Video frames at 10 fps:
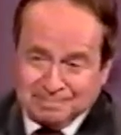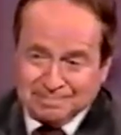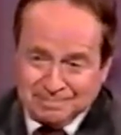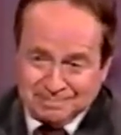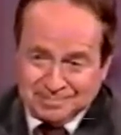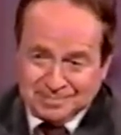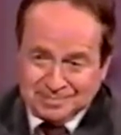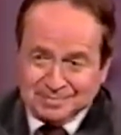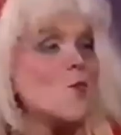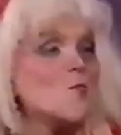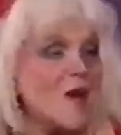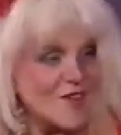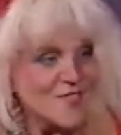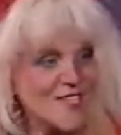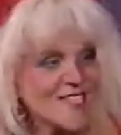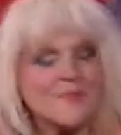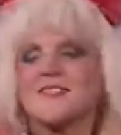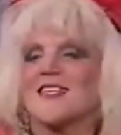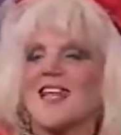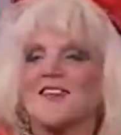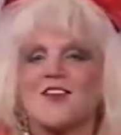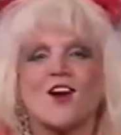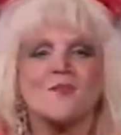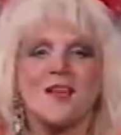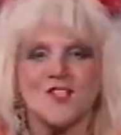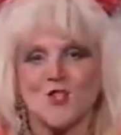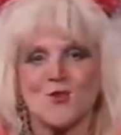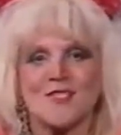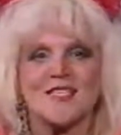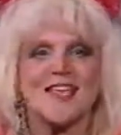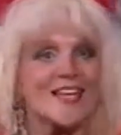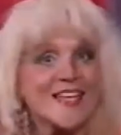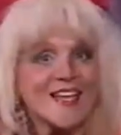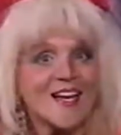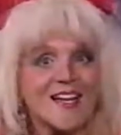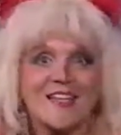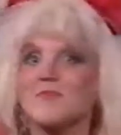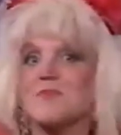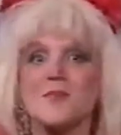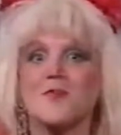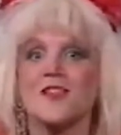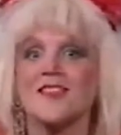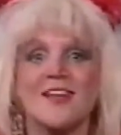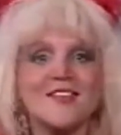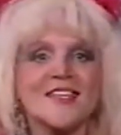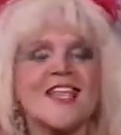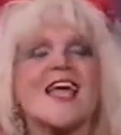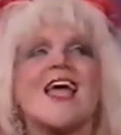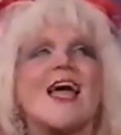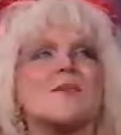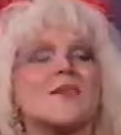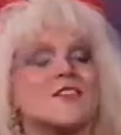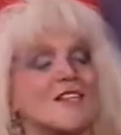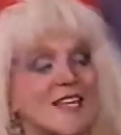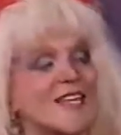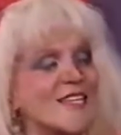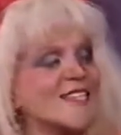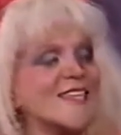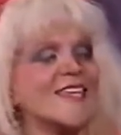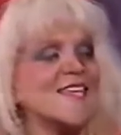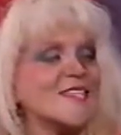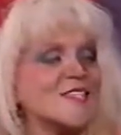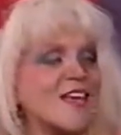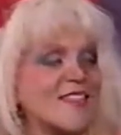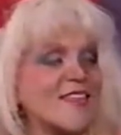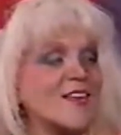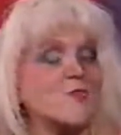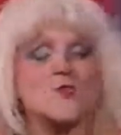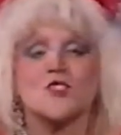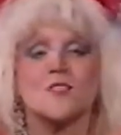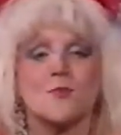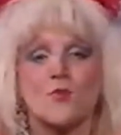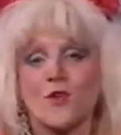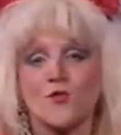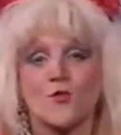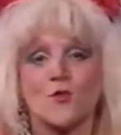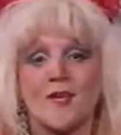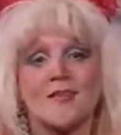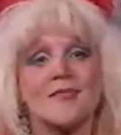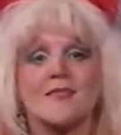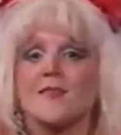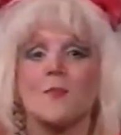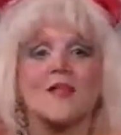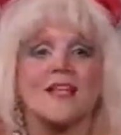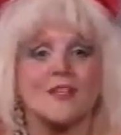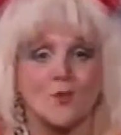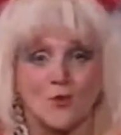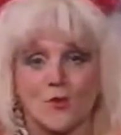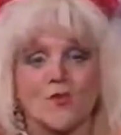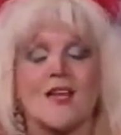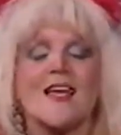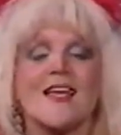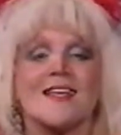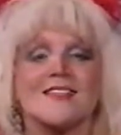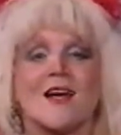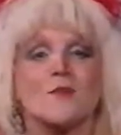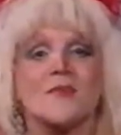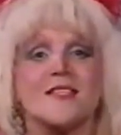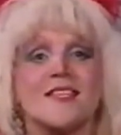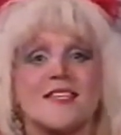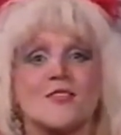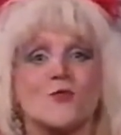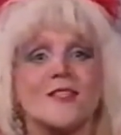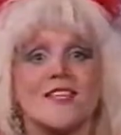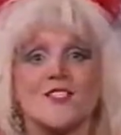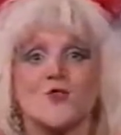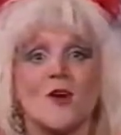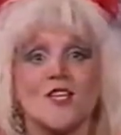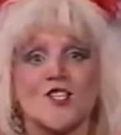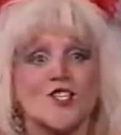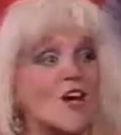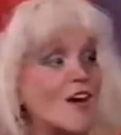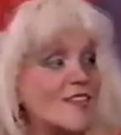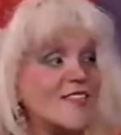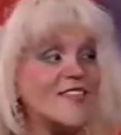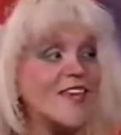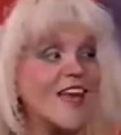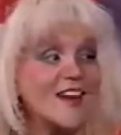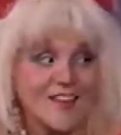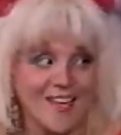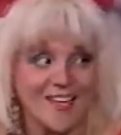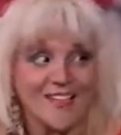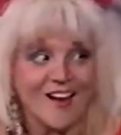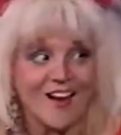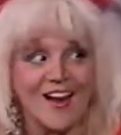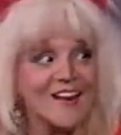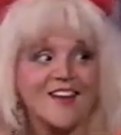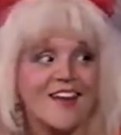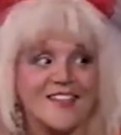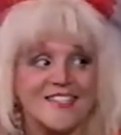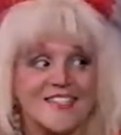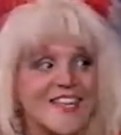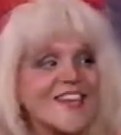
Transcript: Well, things are going marvelous. I'm still having all my shows in Canada, and people love it. But the latest thing is, I think, which is a breakthrough in the planet Earth, is I'll be doing the astrology on the Air Canada Airlines.